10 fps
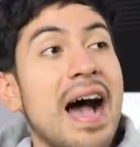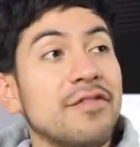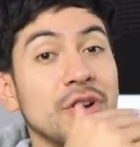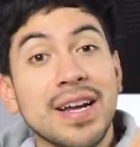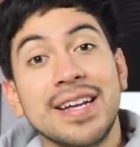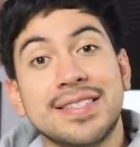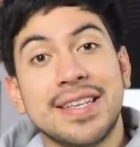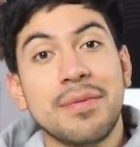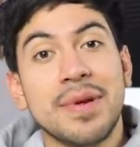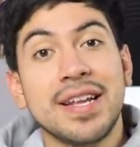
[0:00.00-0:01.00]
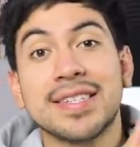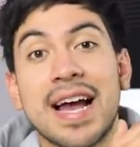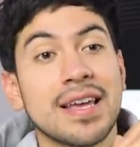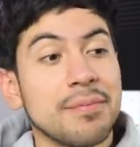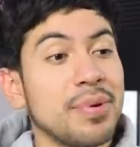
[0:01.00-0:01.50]
After it hits ten minutes,
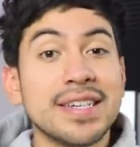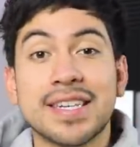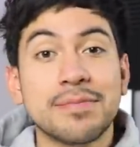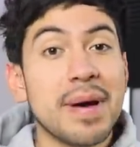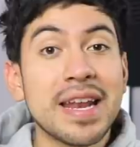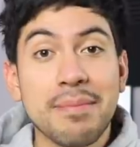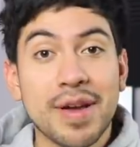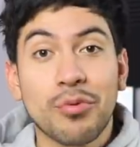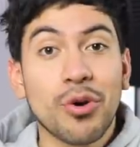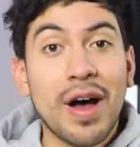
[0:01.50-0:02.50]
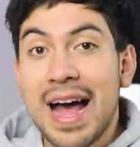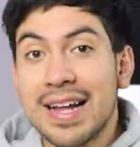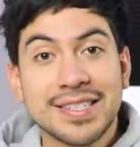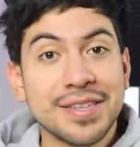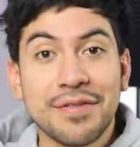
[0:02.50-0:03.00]
I can place as many mid-roll
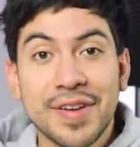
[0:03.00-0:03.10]
ads in the